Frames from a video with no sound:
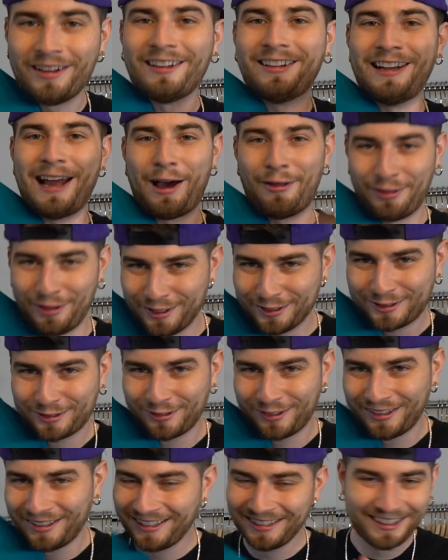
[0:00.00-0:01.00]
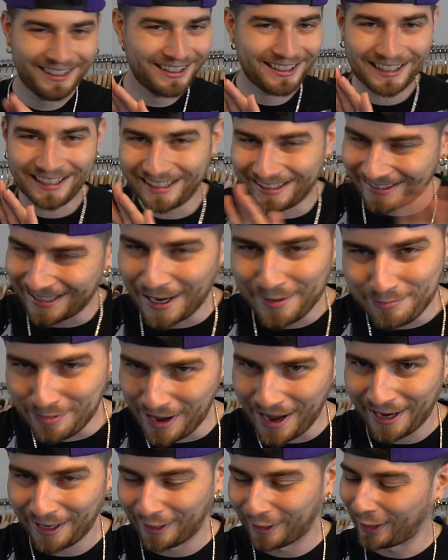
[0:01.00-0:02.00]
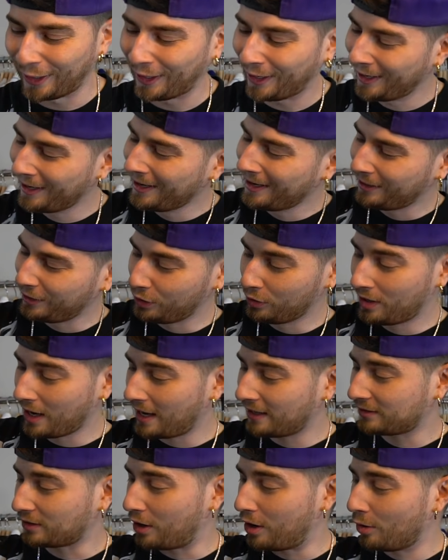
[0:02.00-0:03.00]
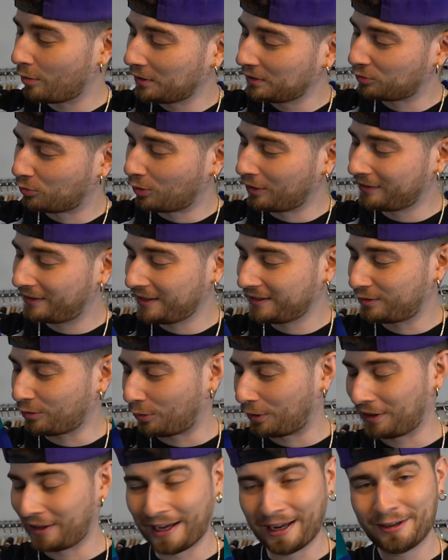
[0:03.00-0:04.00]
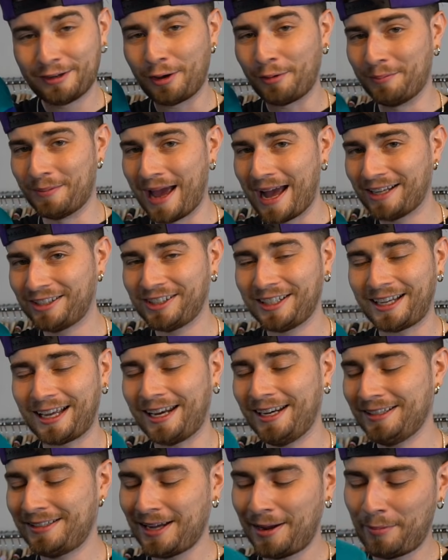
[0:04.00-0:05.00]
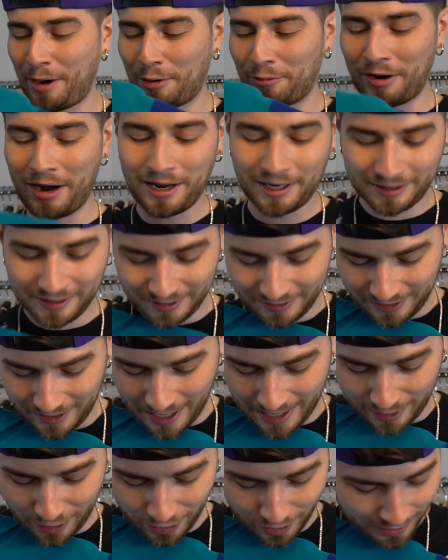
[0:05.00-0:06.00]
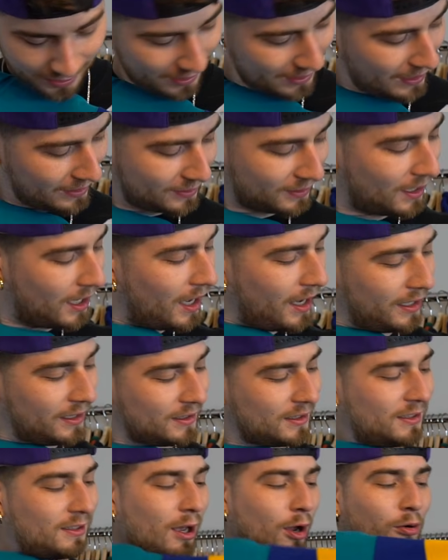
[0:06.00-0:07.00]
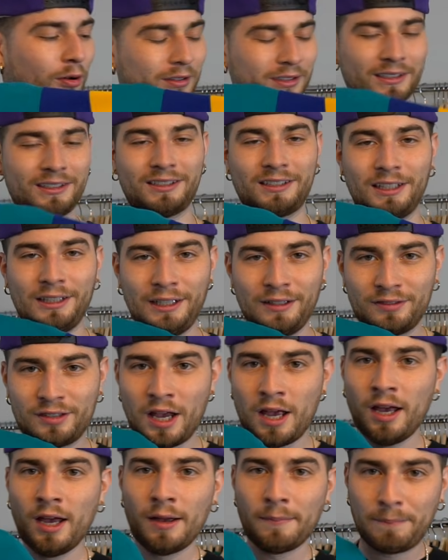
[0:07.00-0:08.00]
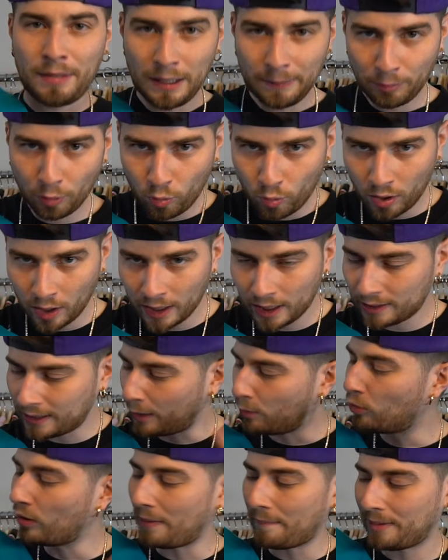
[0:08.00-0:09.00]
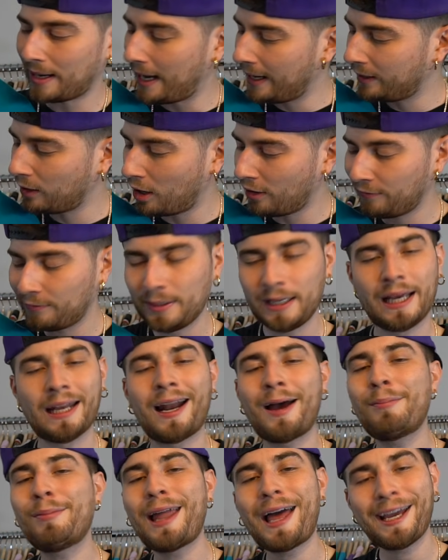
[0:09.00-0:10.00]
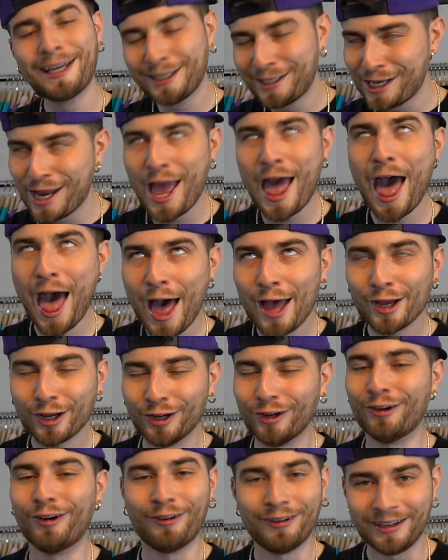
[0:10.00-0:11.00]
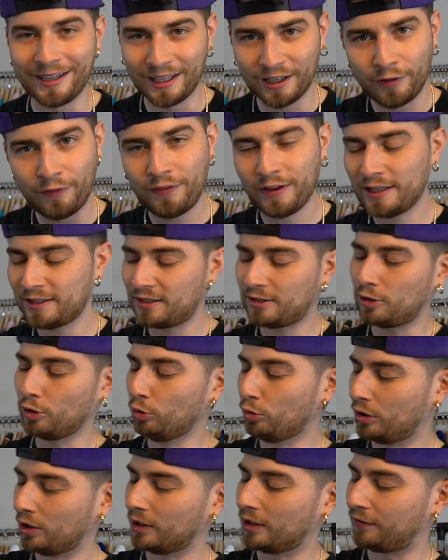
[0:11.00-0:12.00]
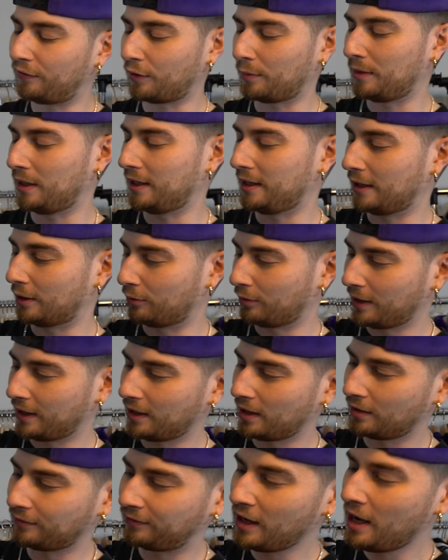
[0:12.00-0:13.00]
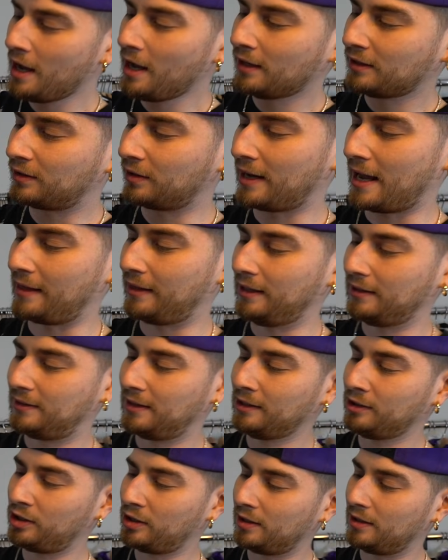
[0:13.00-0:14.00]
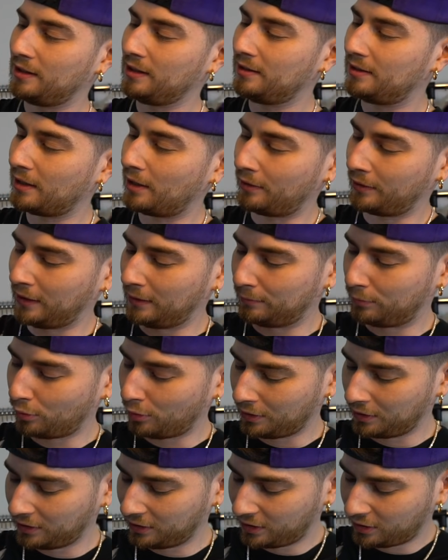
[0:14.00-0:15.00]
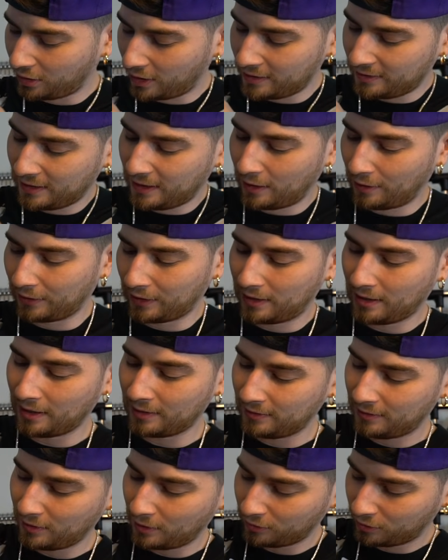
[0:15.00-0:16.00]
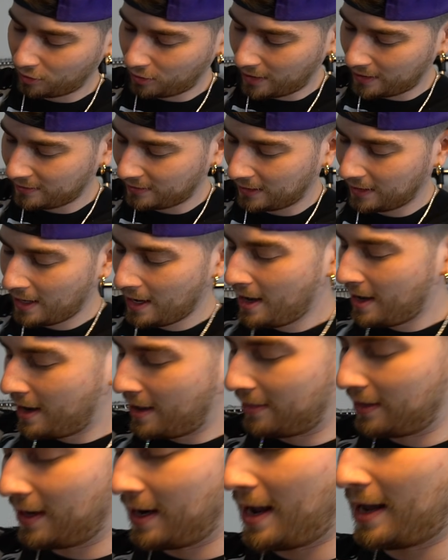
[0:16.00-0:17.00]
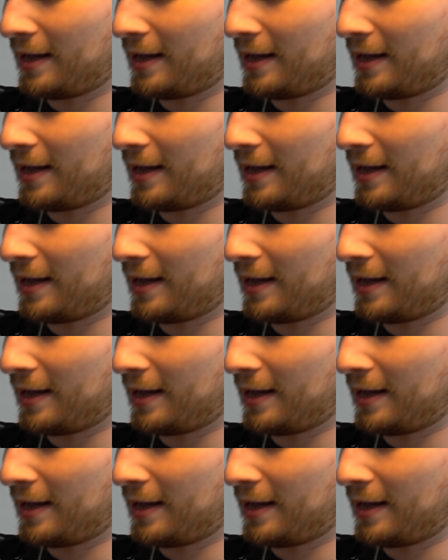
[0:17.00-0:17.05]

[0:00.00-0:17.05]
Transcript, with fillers: Now this one is a banger. You guys always want this Orlando Magic. Anytime I rock this like hoodie that's cut and sew on the sleeves, people want it, they want to buy it off me, and I'm like, no. It fits too good for me to get rid of. So yeah, the attention to detail on the embroidery is crazy, on the cut and sew is crazy, and then it